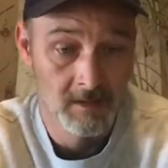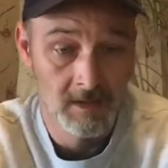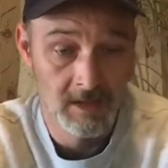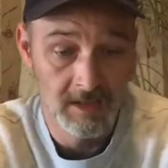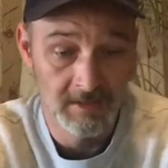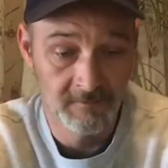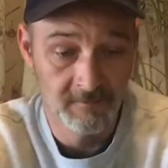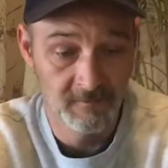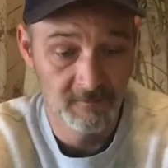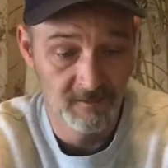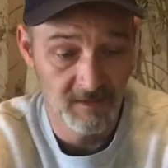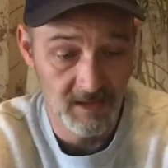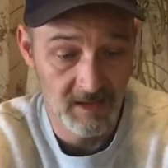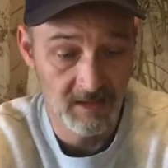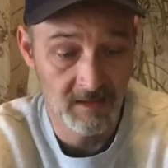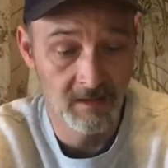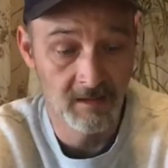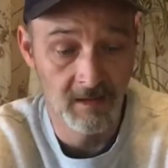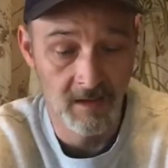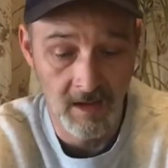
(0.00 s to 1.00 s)
It's
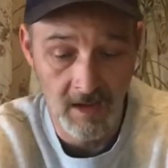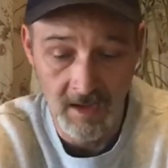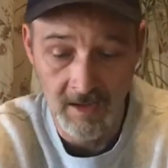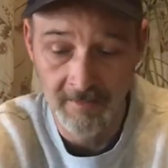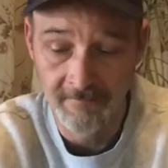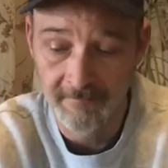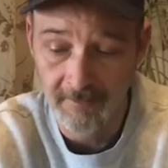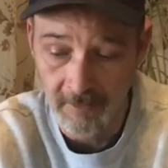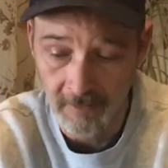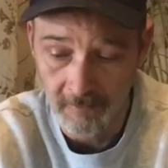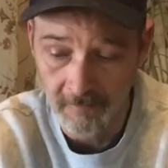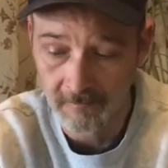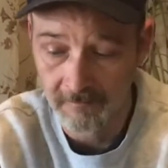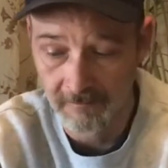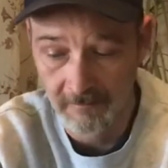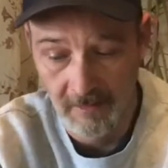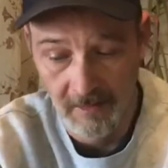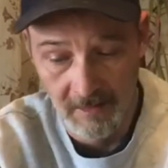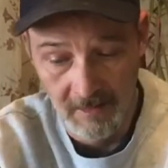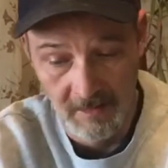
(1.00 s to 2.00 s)
seen a lot of
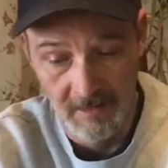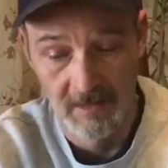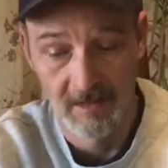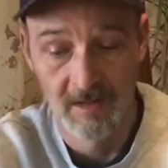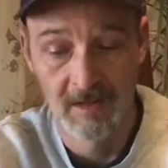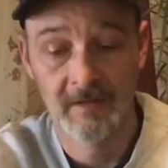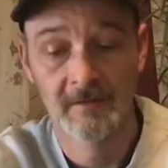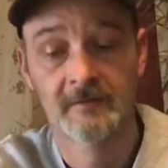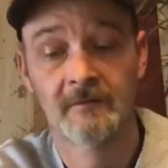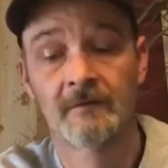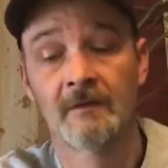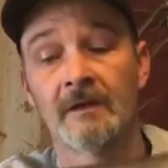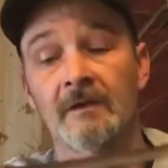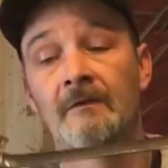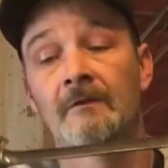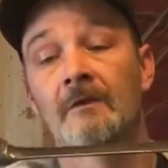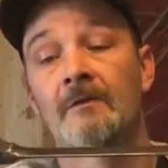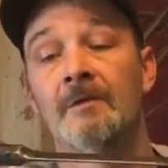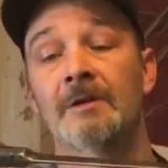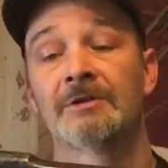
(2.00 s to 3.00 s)
use. It's seen
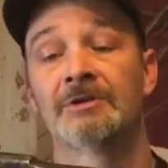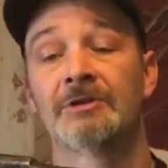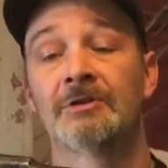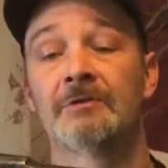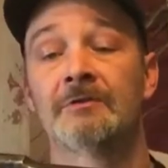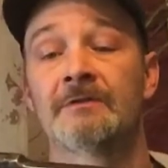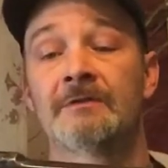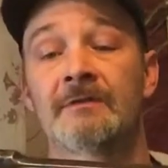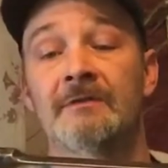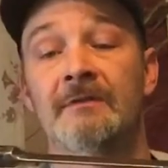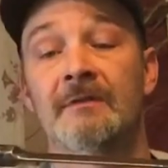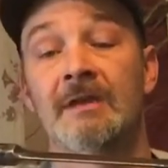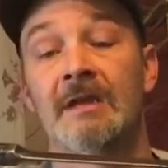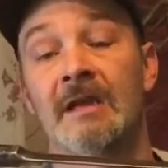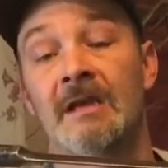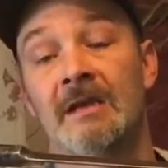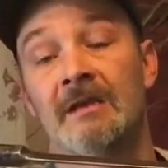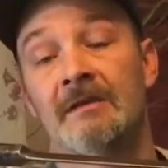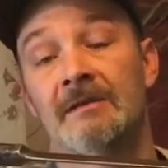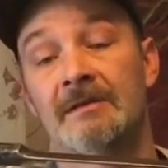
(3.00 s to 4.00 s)
so much use that the
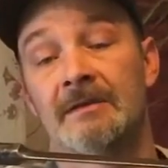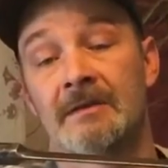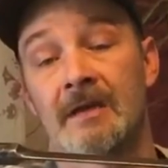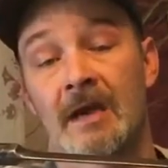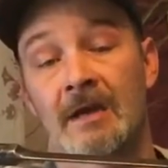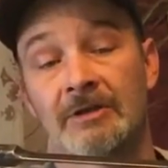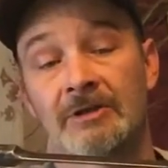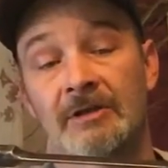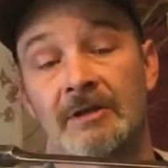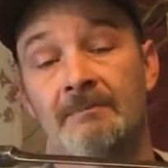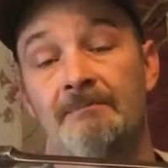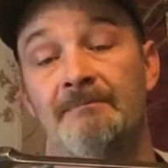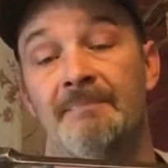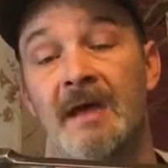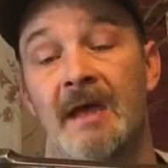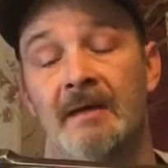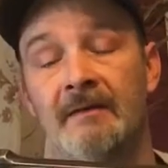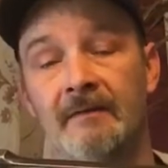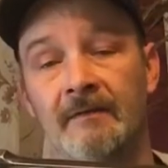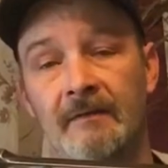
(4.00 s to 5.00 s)
handle is actually
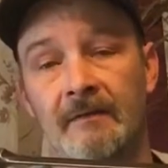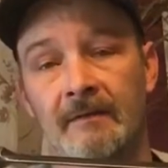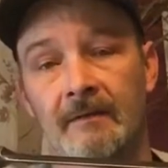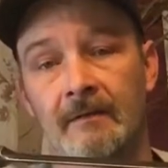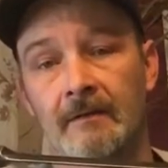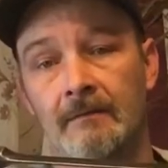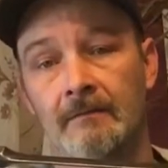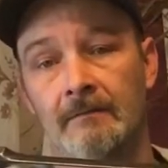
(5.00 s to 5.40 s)
bent.